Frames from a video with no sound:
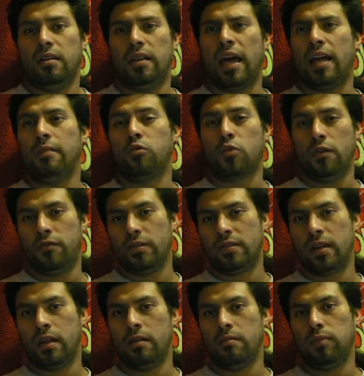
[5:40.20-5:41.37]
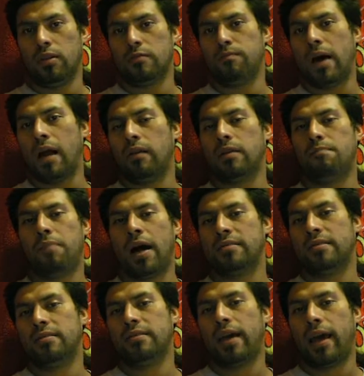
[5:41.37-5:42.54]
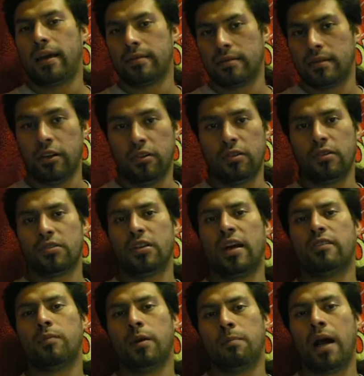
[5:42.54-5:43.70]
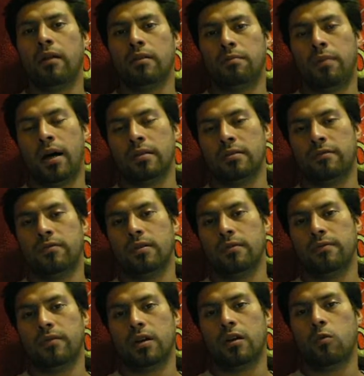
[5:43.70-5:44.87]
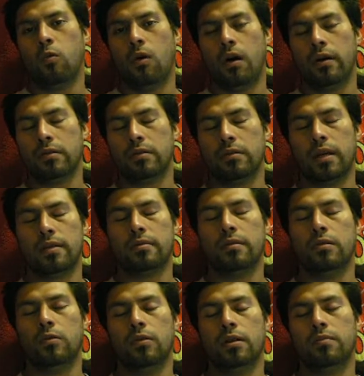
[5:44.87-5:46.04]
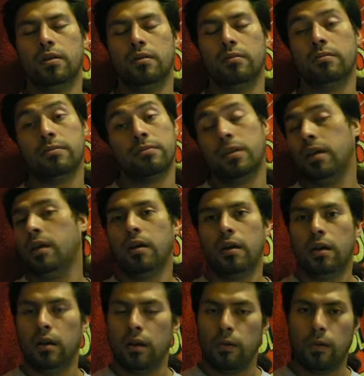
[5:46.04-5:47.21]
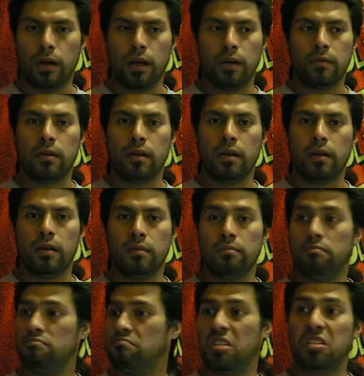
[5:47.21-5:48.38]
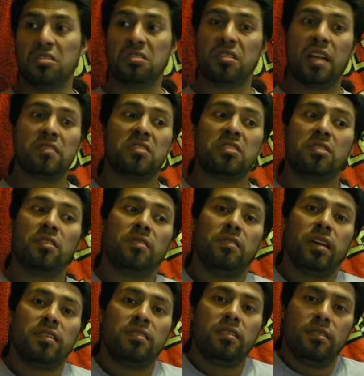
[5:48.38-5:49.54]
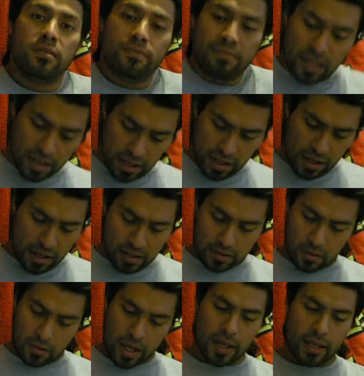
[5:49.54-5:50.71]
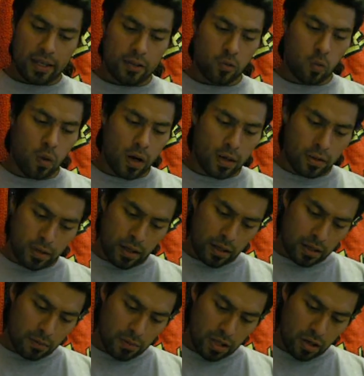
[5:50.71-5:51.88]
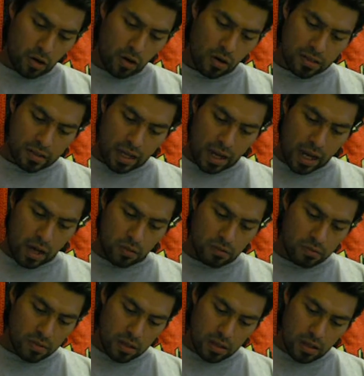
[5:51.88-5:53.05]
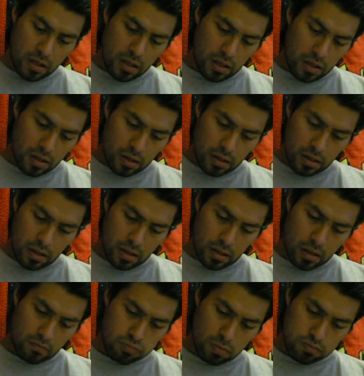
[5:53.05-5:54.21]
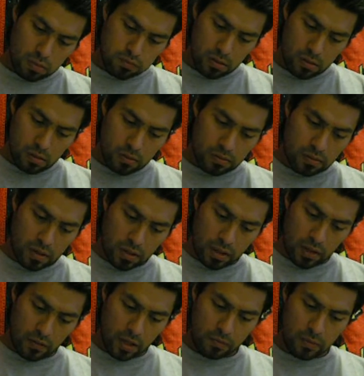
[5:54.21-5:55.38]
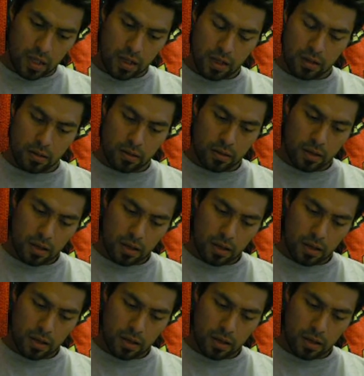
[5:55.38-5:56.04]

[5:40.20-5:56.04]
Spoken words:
they had them 3 for $10 plus bottle deposit and tax. Here in New York City, you have to pay bottle deposit for the fucking water, so that's annoying, but whatever. And they're just gonna have to sit there till next year. So that is one thing. Let me cross that out. Give an update.